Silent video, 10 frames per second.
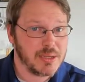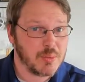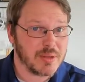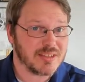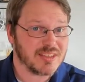
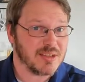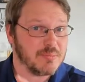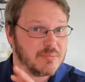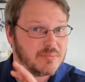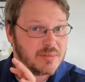with
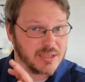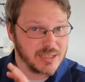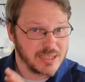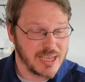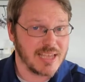some
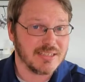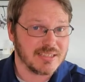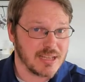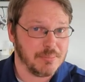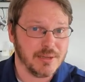case
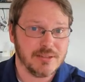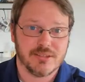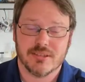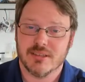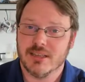
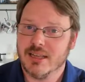templates.